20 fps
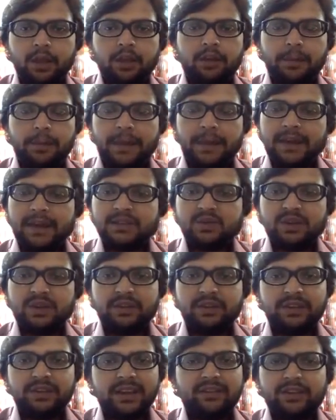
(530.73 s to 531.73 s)
Password,
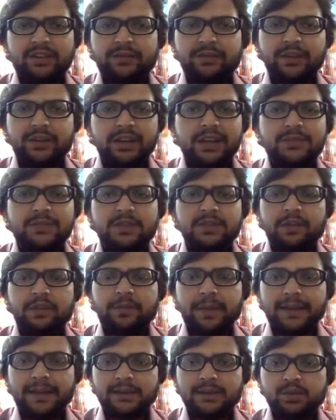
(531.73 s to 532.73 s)
we have different types of
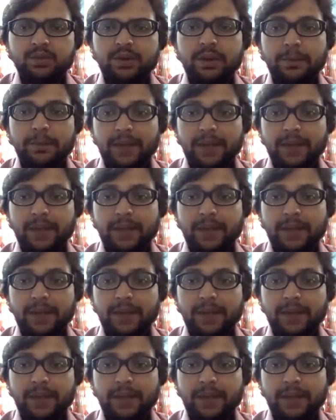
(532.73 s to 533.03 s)
password.